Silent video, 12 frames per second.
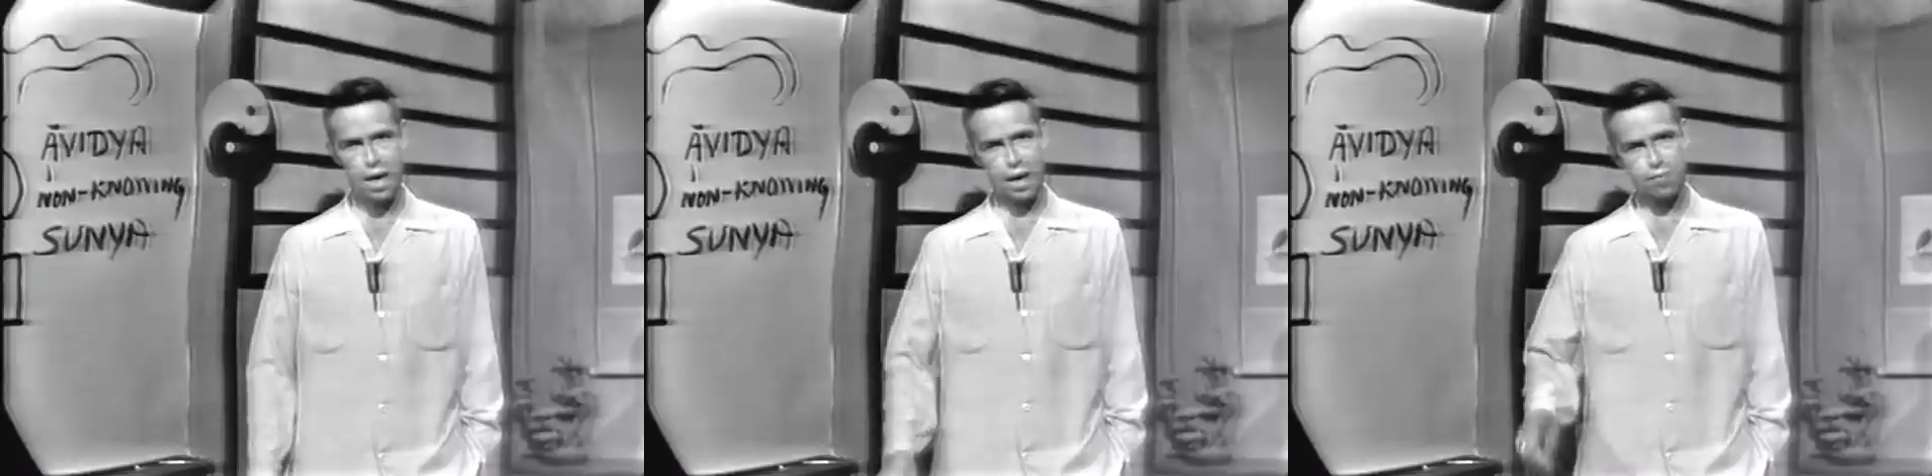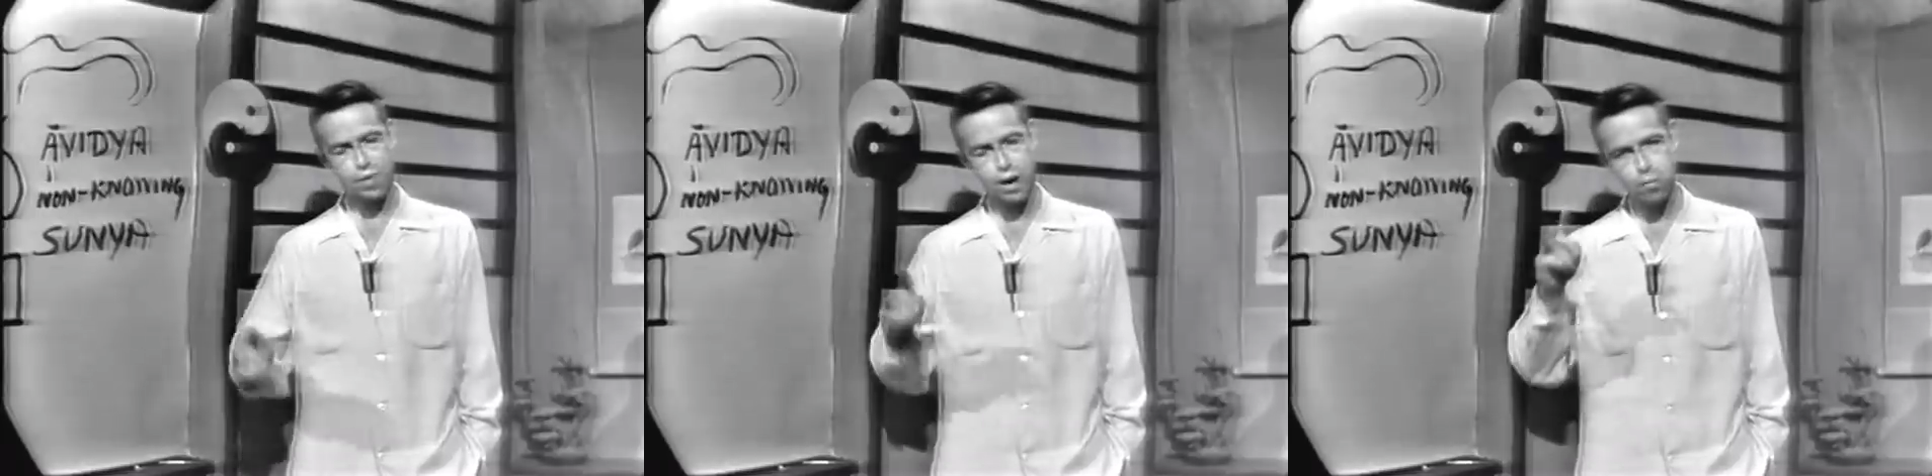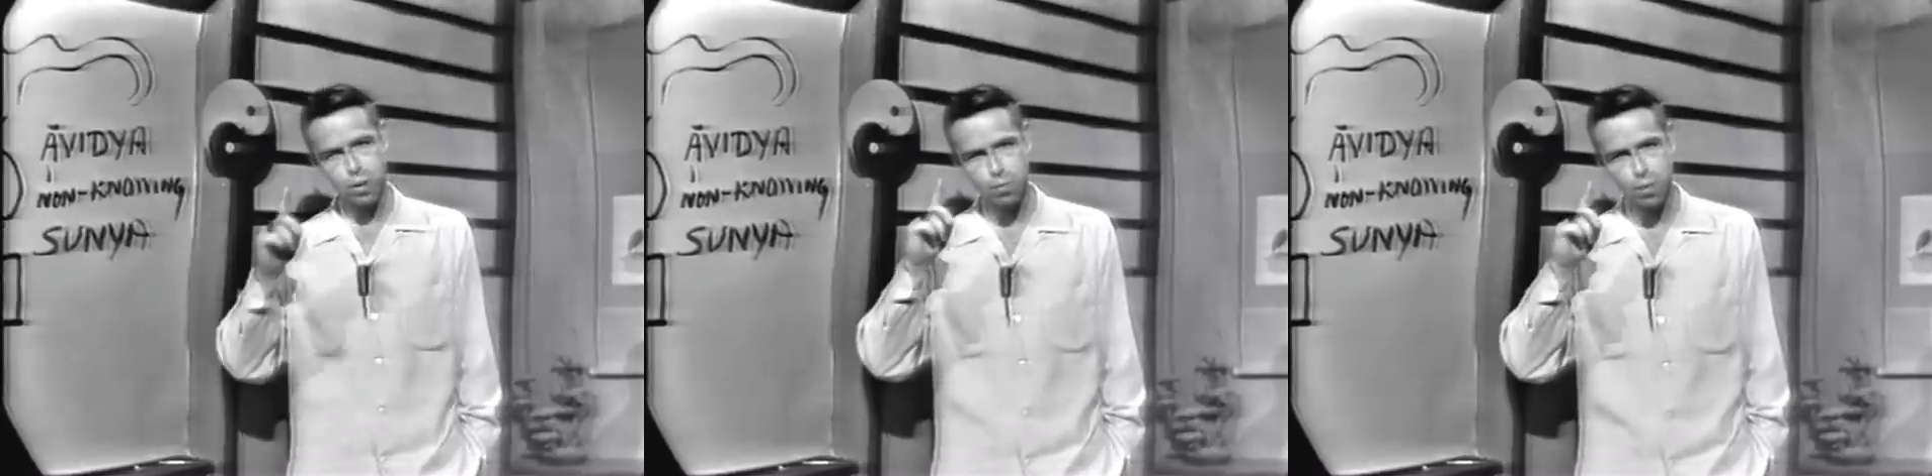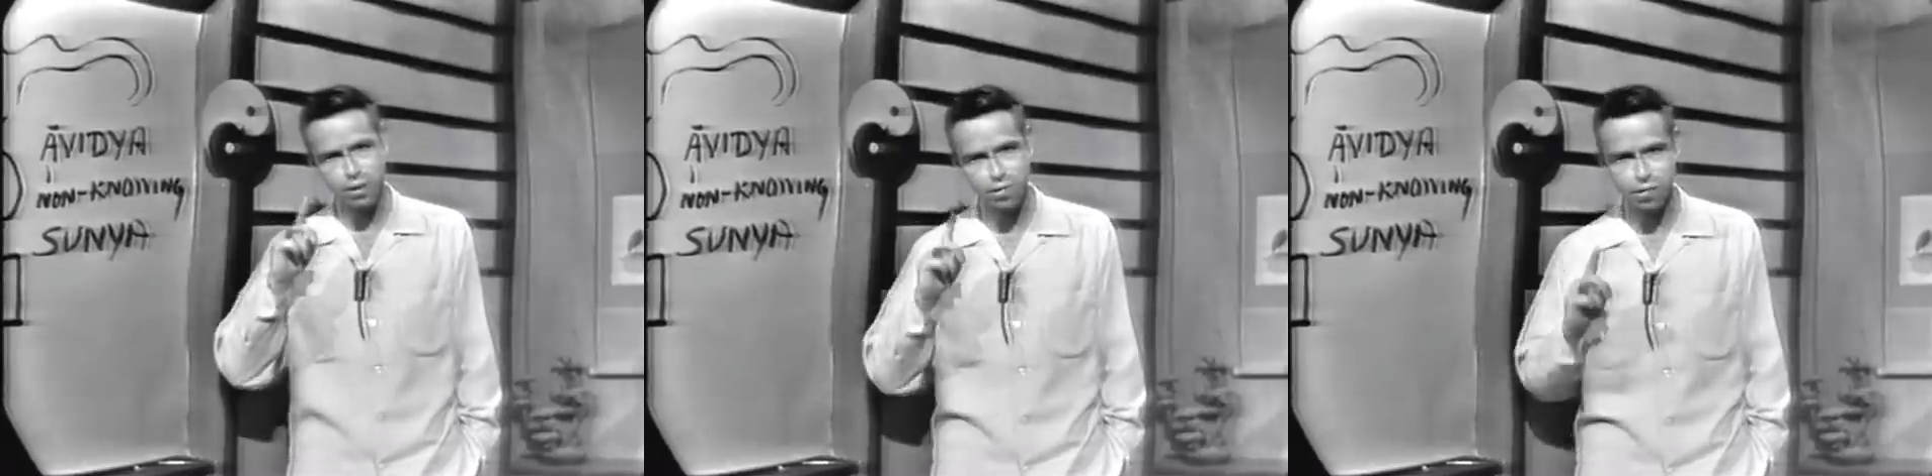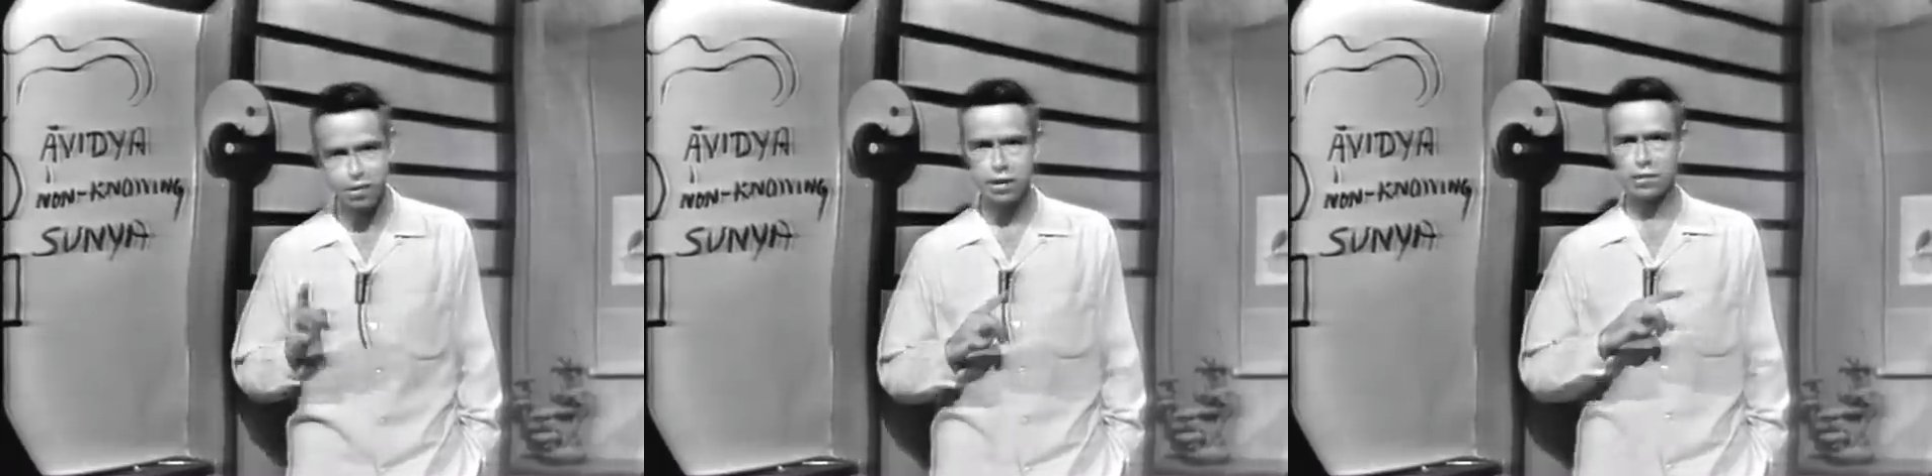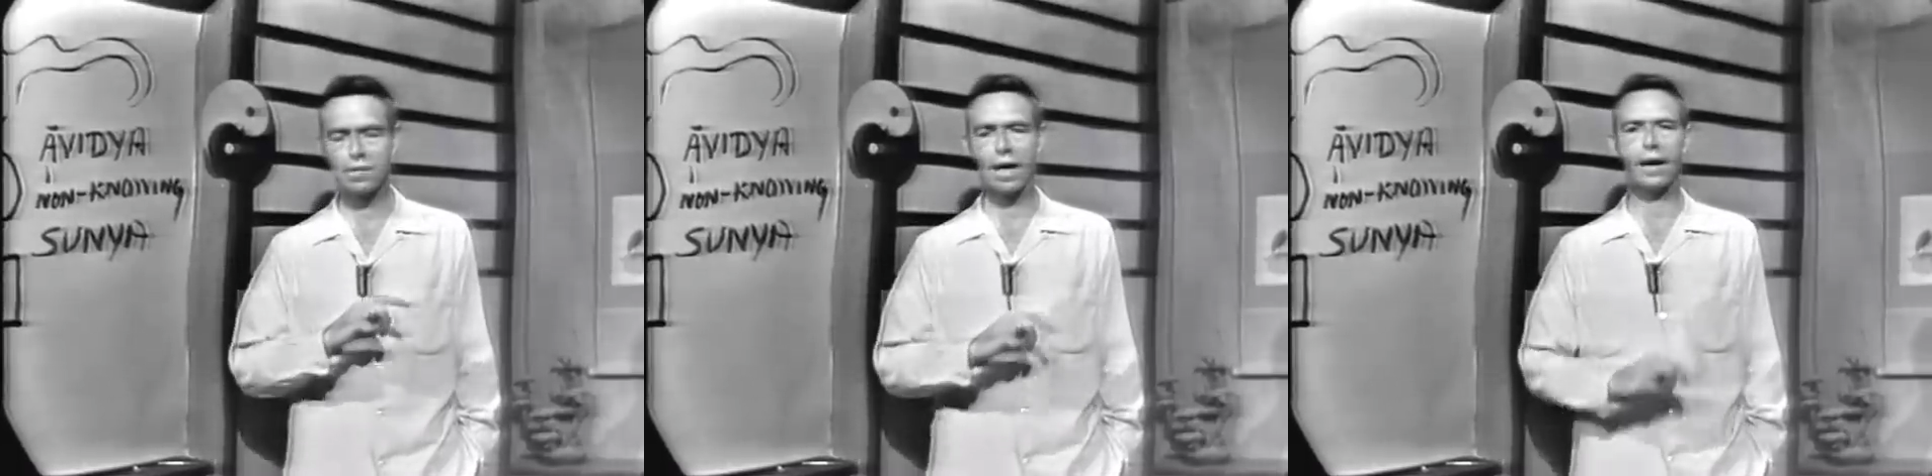And then when one
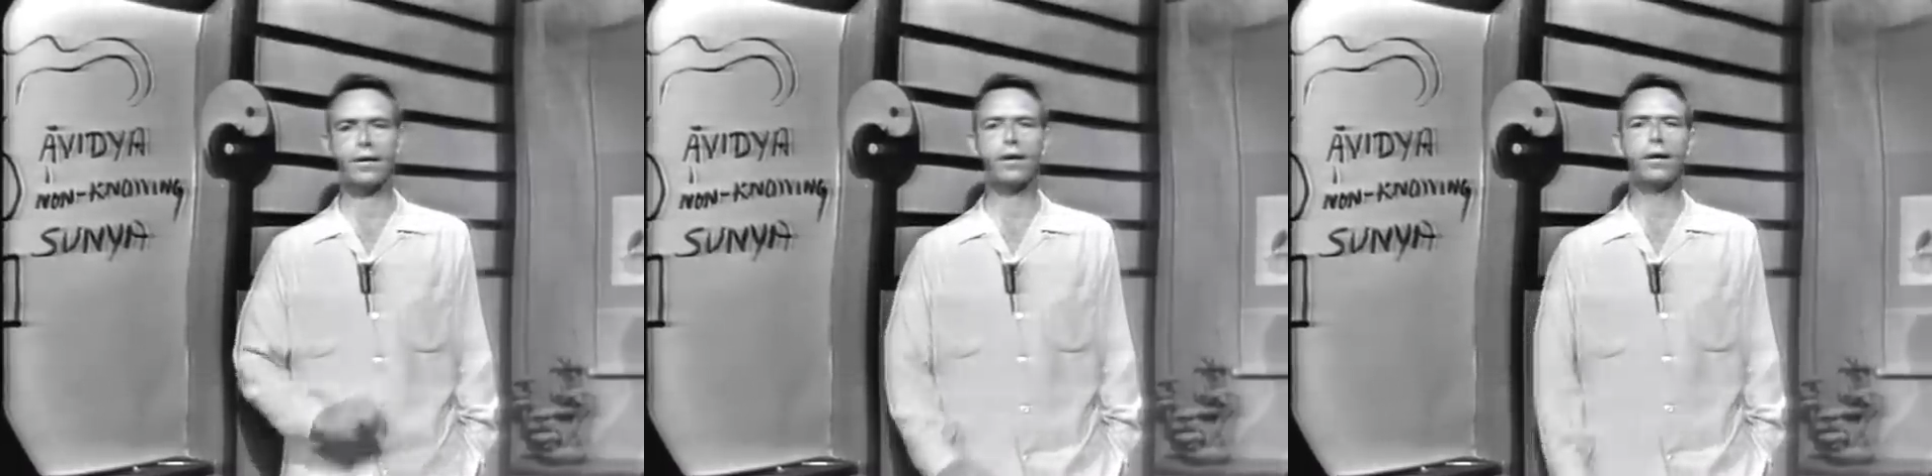sees that,